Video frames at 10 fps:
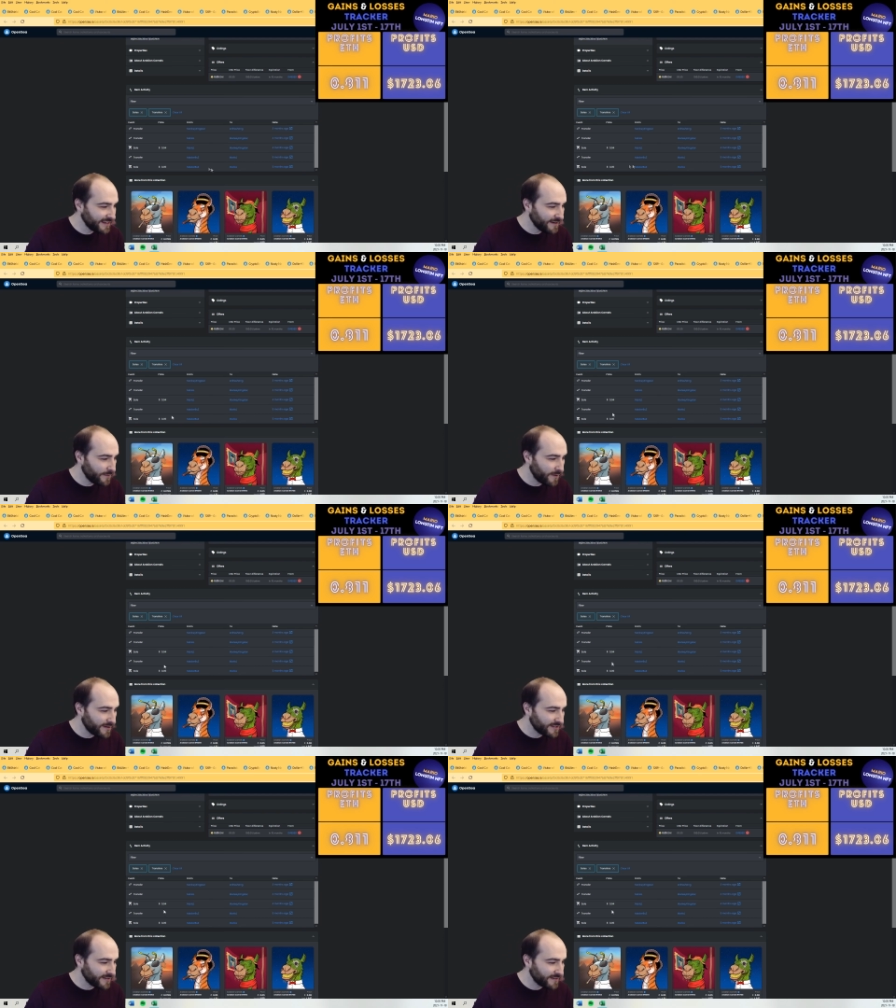wanted
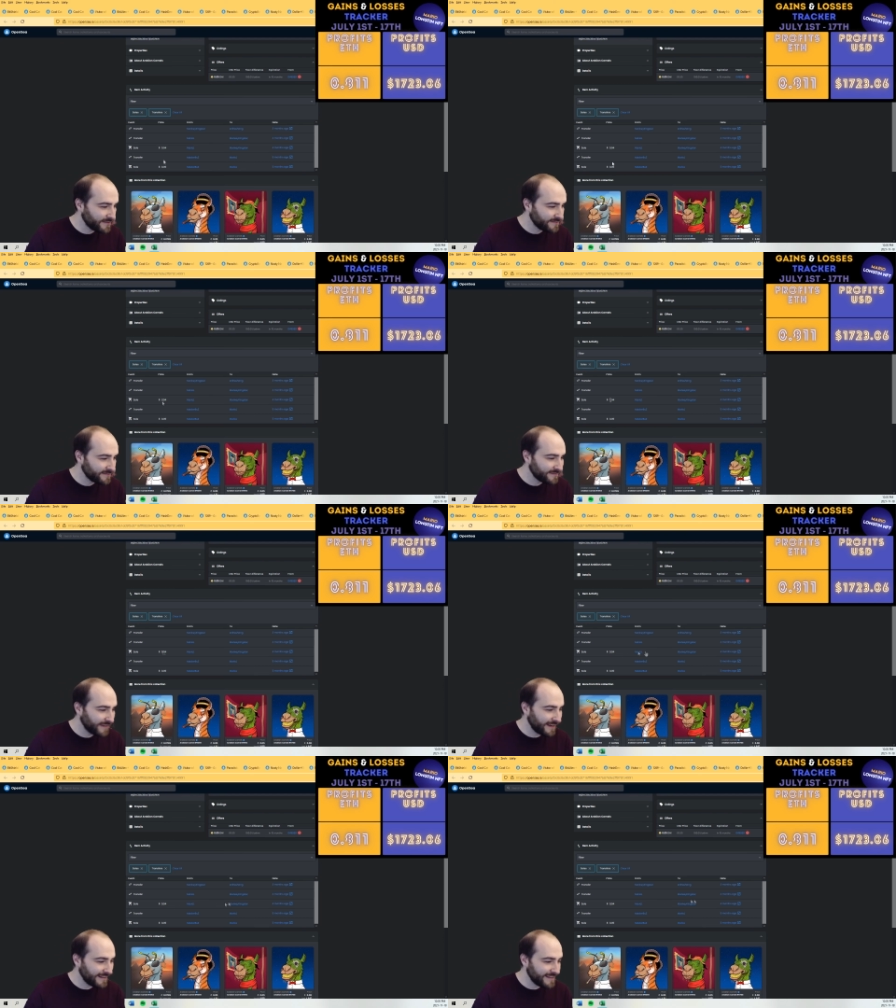to
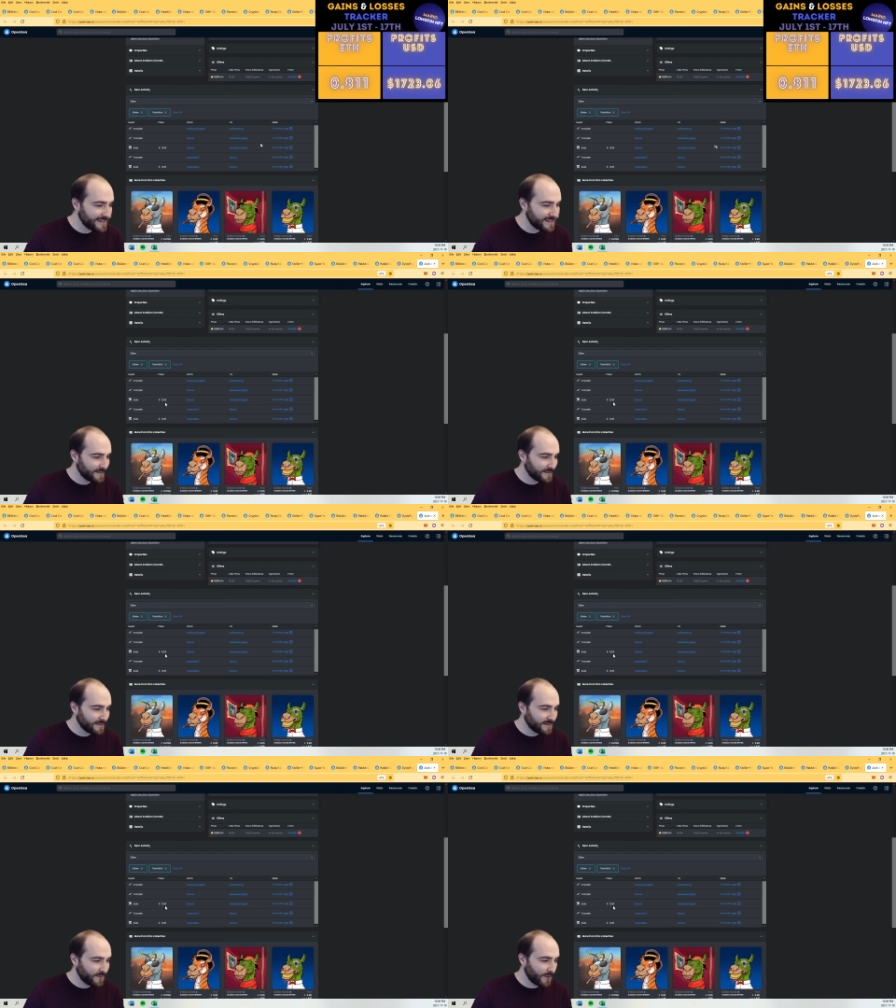at least
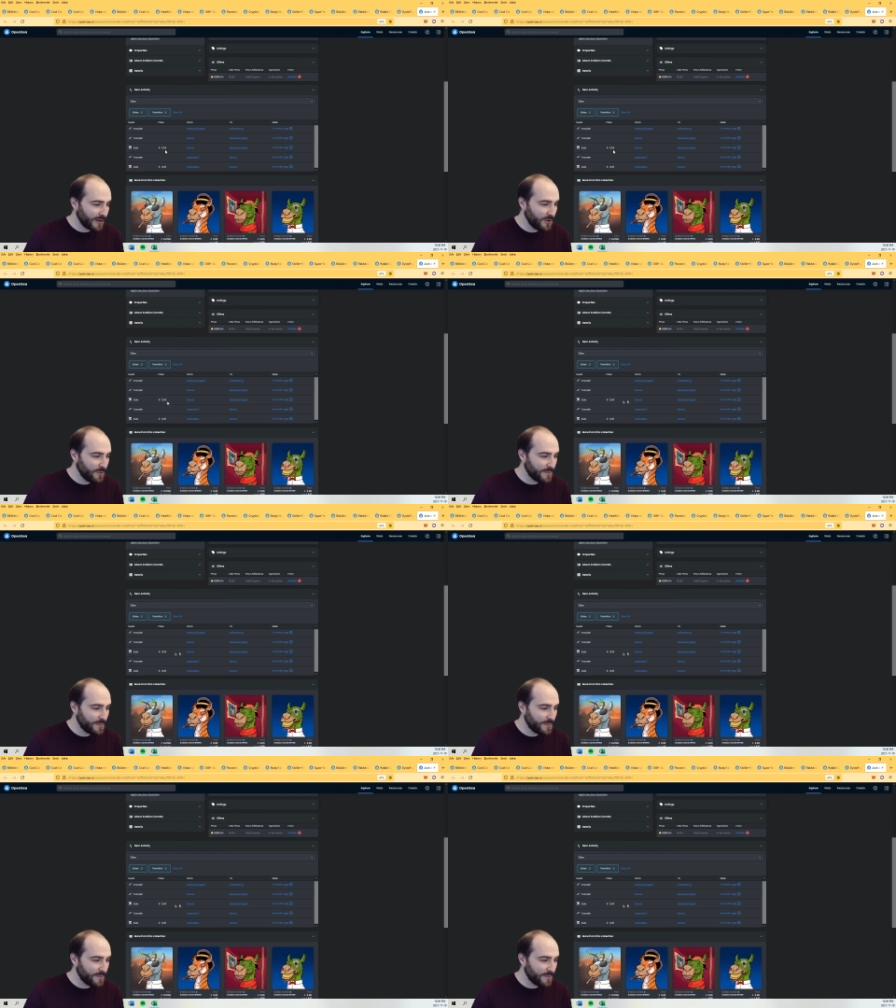recoup